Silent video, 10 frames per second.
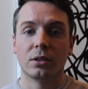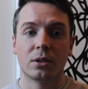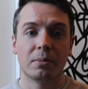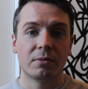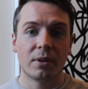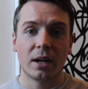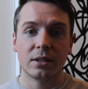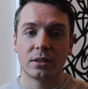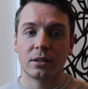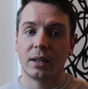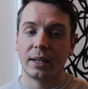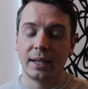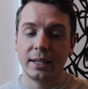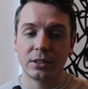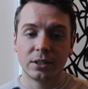TripAdvisor, like
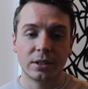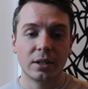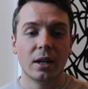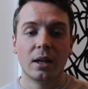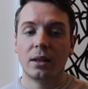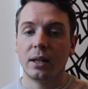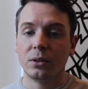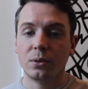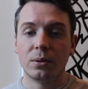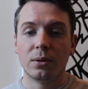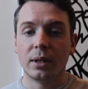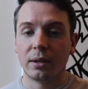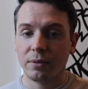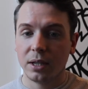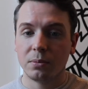Eater, like Google,
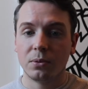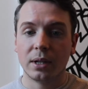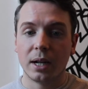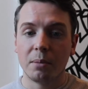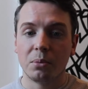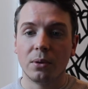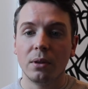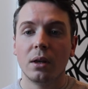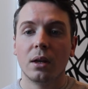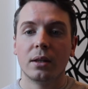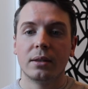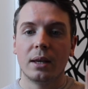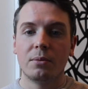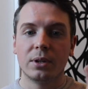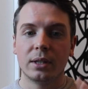like Facebook and Apple.
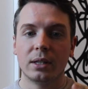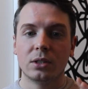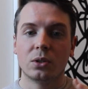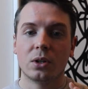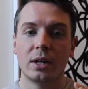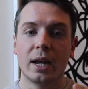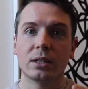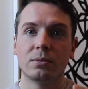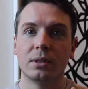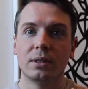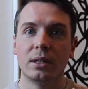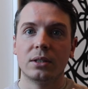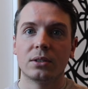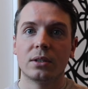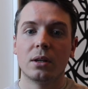They really connect with
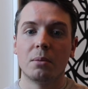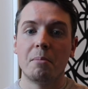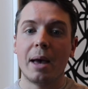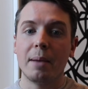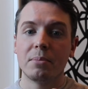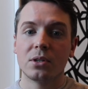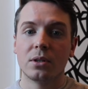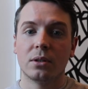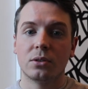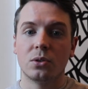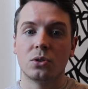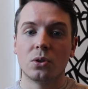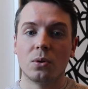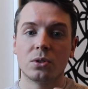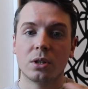these maps to
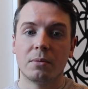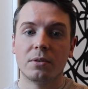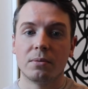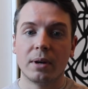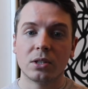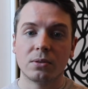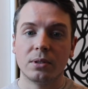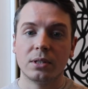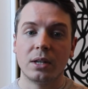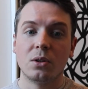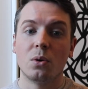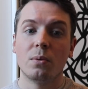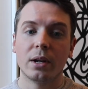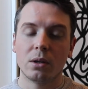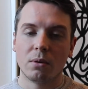show some of the restaurants. They know
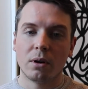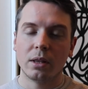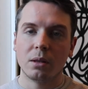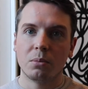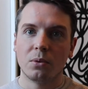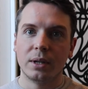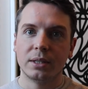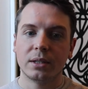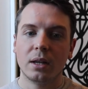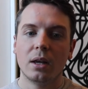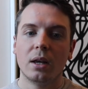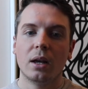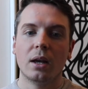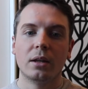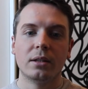where you are at the point.
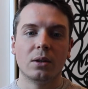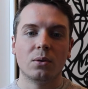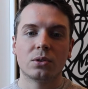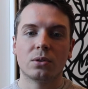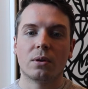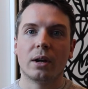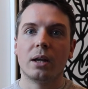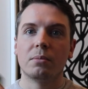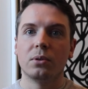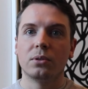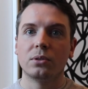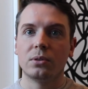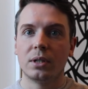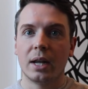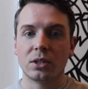They also are able to
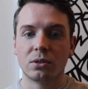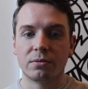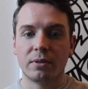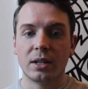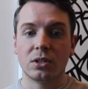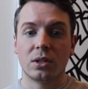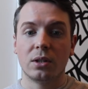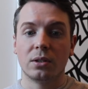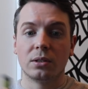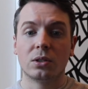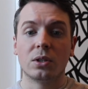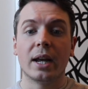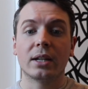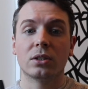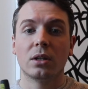connect your friends, so you can
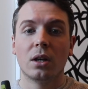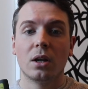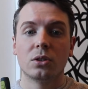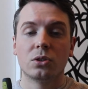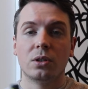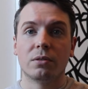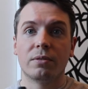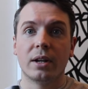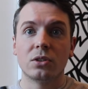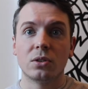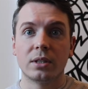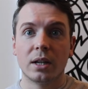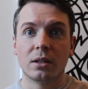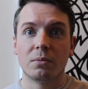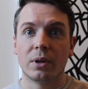connect to your friends to
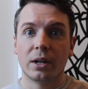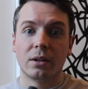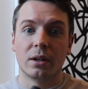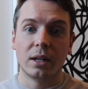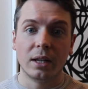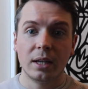tell them where you're going to